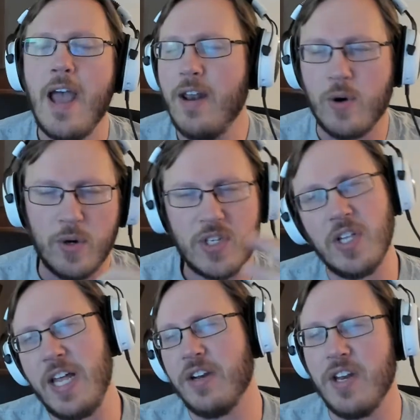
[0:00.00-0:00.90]
And of course,
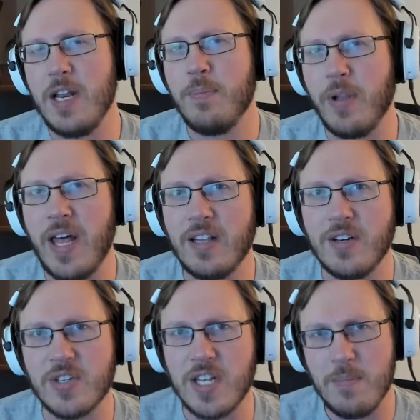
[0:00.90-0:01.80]
you land on any planet,
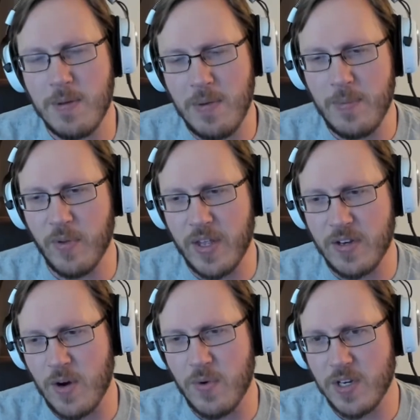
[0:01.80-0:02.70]
there's going to be people that
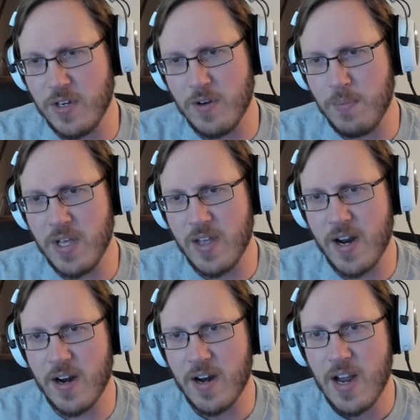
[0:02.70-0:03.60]
don't want you to be
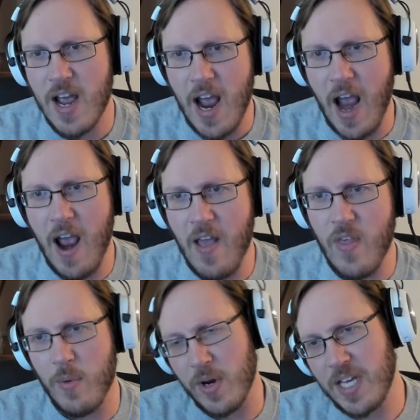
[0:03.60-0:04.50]
there,
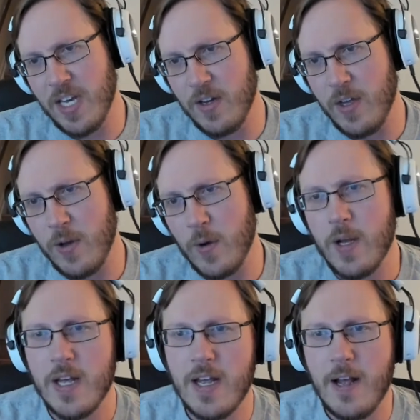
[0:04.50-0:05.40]
and they want to kill you.